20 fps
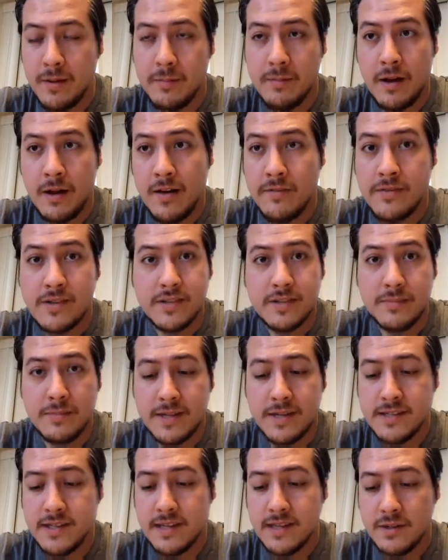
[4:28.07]
obviously by
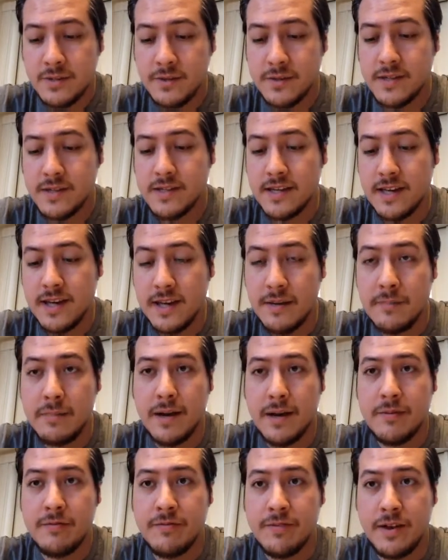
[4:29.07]
St. Louis and
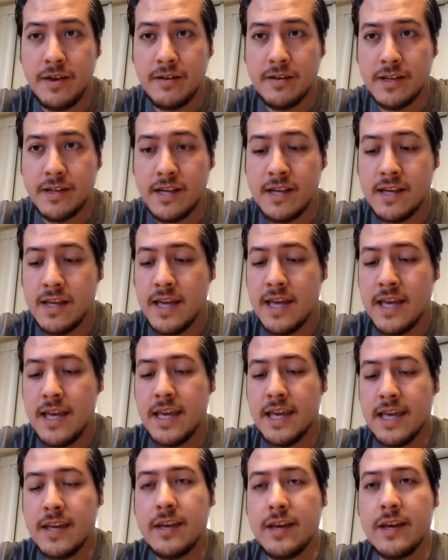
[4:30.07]
by Fairley.
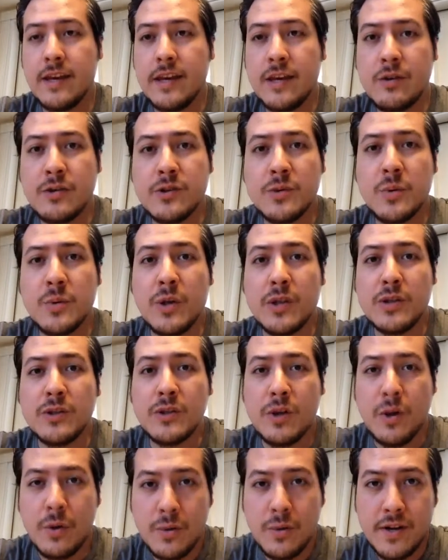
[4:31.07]
He goes to a
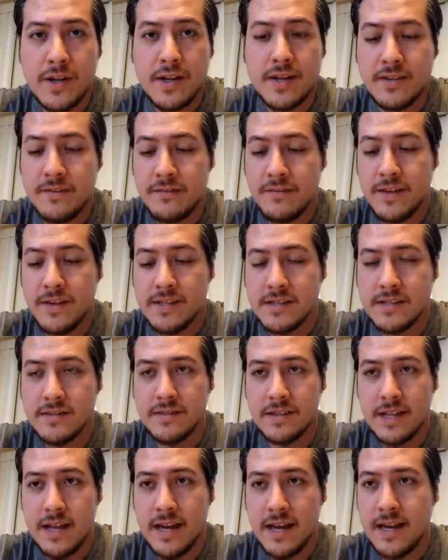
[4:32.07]
loaded
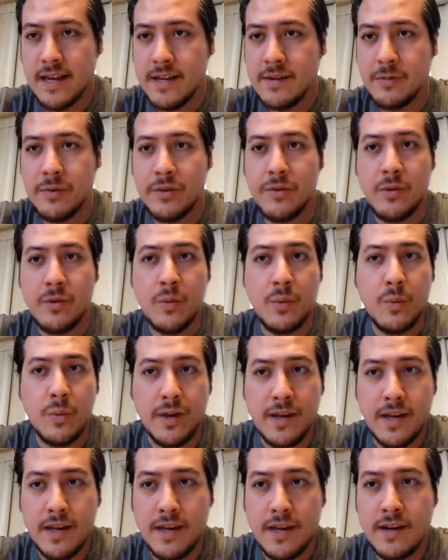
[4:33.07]
defensive line with
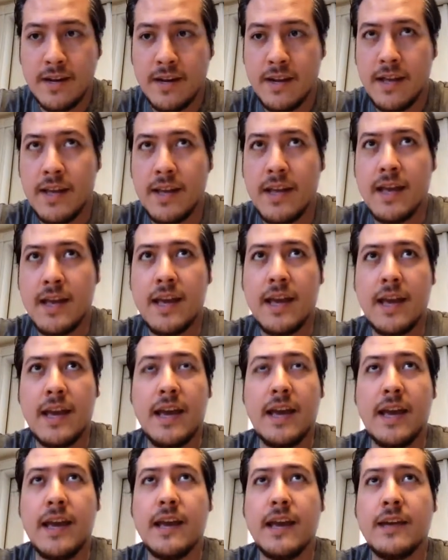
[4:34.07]
Quinn
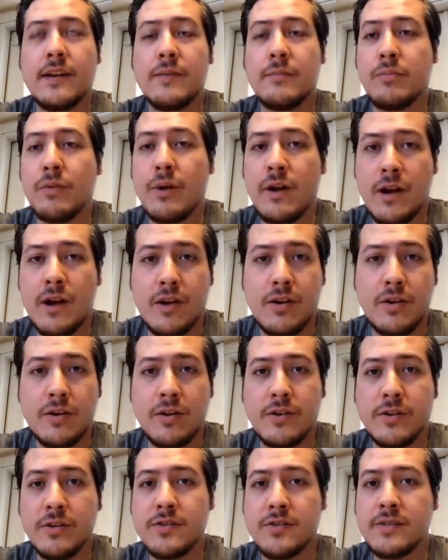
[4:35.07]
and
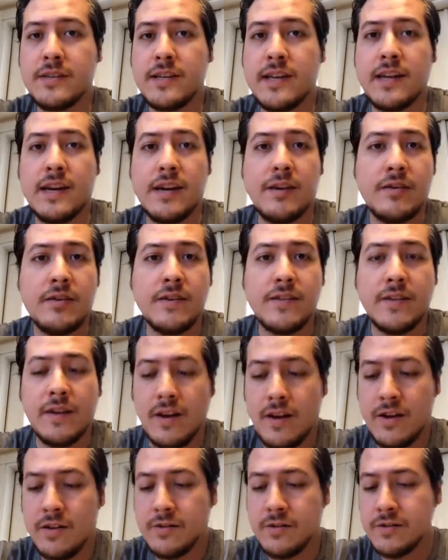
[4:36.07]
Brockers and Aaron
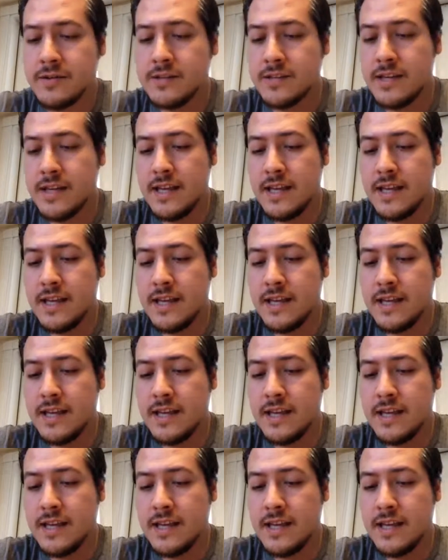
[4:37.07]
Donald,